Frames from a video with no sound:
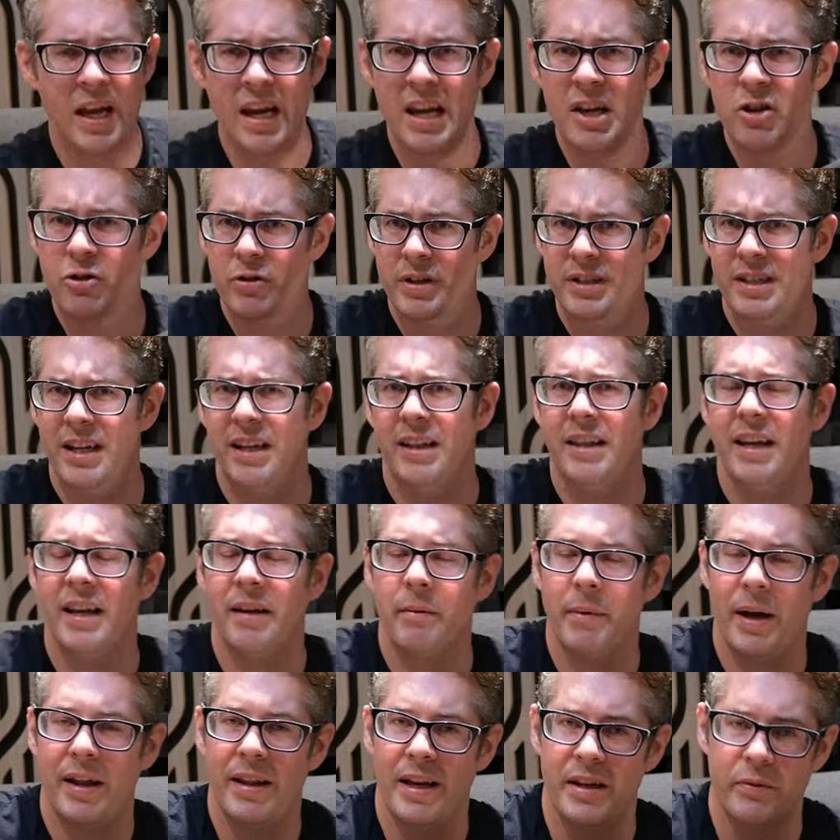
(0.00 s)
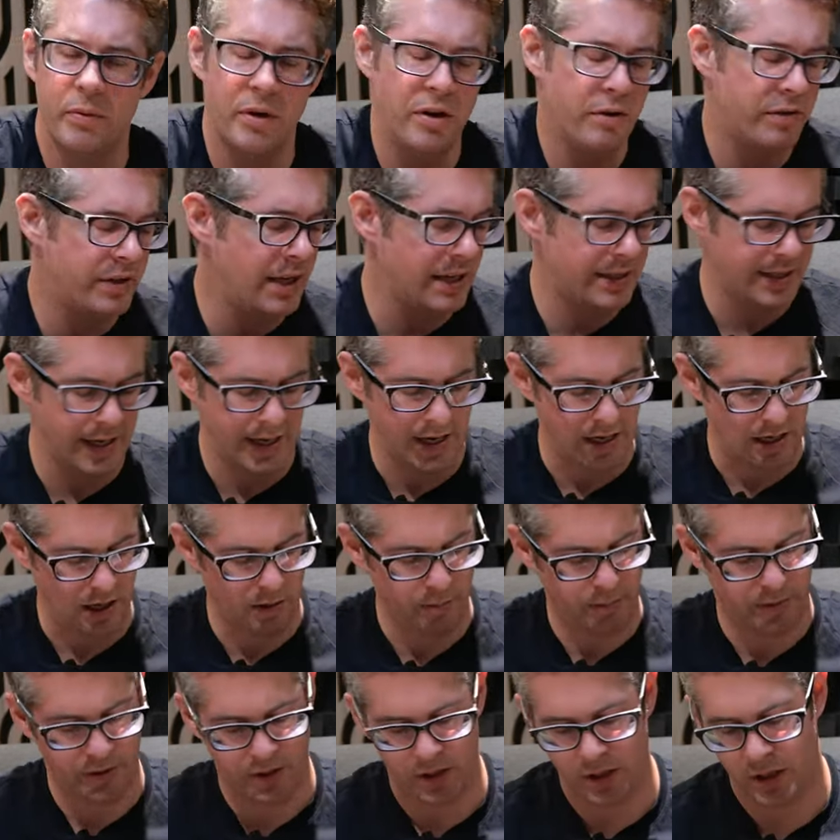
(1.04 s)
Interesting thing about this, when you set it
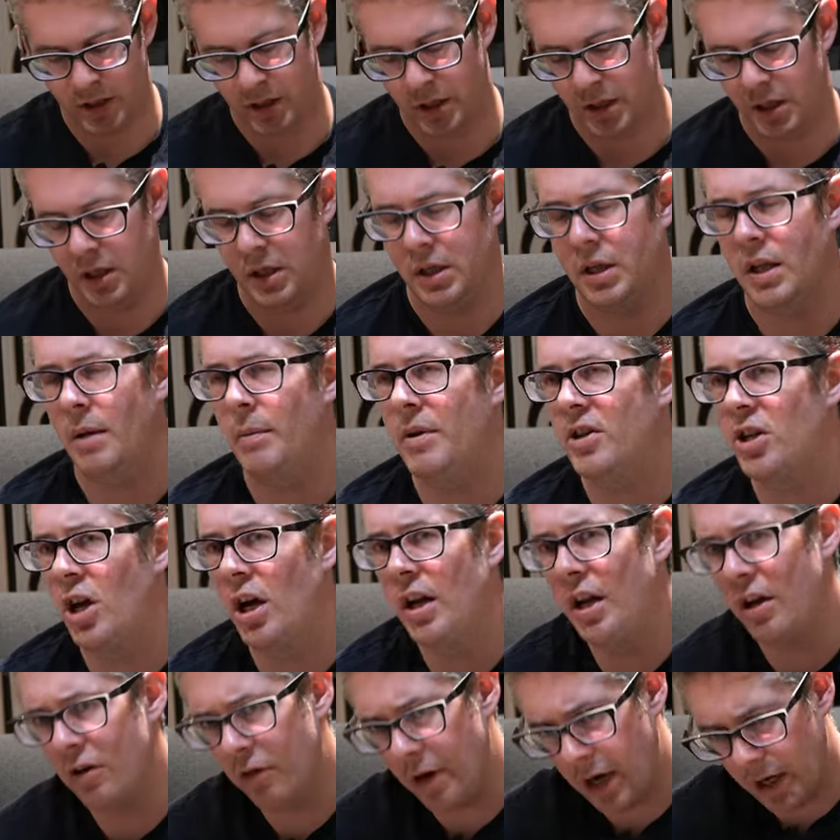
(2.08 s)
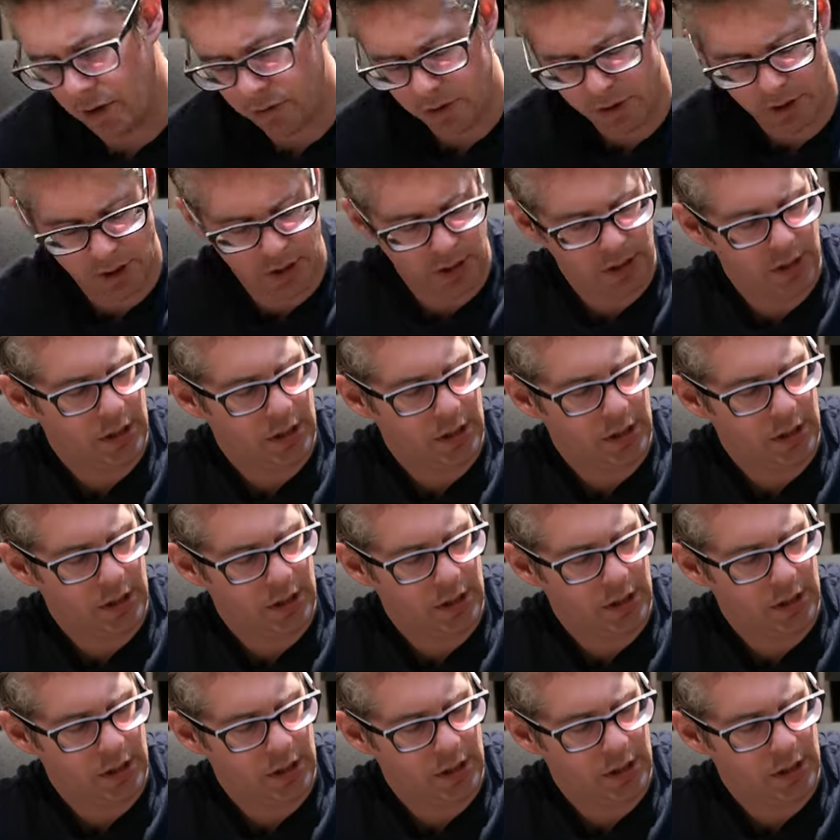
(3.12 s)
up, let me turn it around.